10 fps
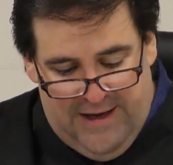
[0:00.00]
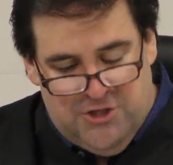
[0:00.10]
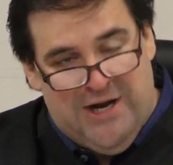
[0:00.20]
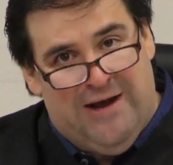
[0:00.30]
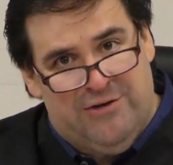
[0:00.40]

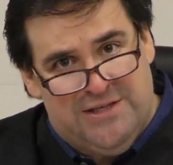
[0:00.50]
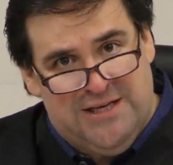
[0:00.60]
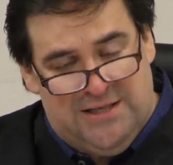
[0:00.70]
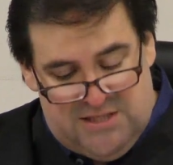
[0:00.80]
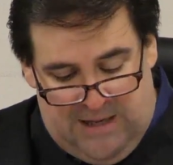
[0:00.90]
A child
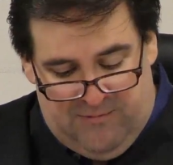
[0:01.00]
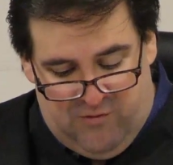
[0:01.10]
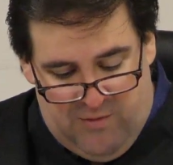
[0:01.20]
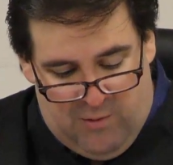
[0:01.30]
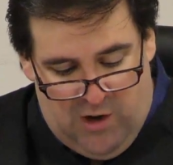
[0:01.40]
is
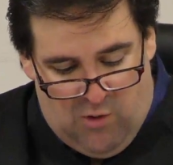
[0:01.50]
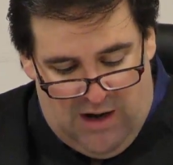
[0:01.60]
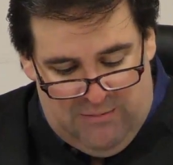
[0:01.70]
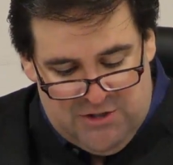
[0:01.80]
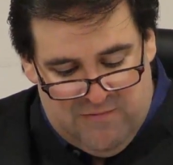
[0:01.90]
exempt from the
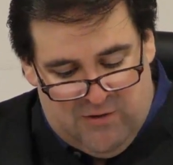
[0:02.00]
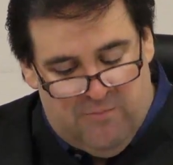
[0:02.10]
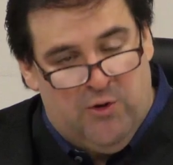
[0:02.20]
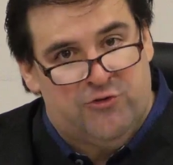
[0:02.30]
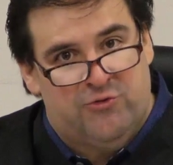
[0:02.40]
requirements of
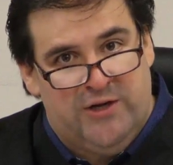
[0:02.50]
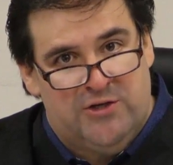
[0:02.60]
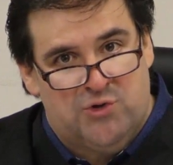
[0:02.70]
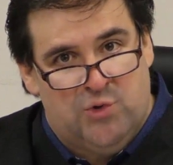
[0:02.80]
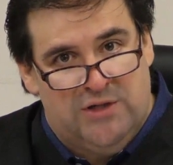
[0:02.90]

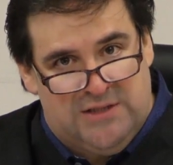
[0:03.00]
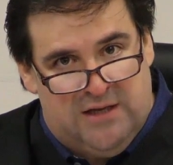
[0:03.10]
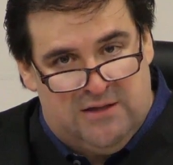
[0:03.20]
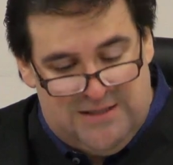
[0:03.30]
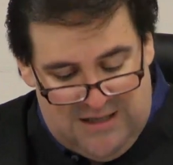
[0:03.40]
compulsory school
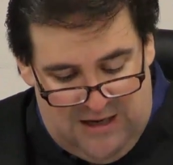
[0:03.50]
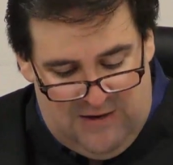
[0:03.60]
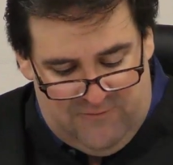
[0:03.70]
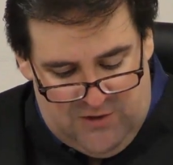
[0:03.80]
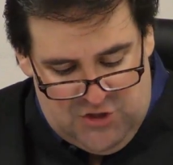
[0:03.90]
attendance
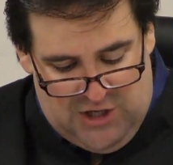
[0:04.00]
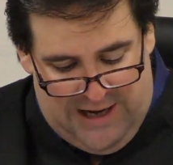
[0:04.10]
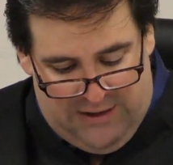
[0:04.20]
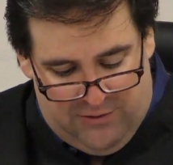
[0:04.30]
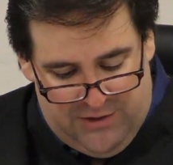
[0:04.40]
if the
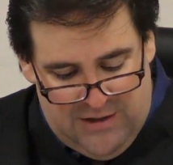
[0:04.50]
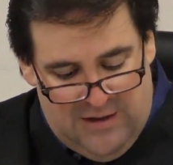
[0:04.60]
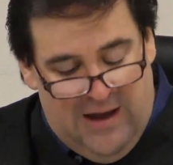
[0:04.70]
child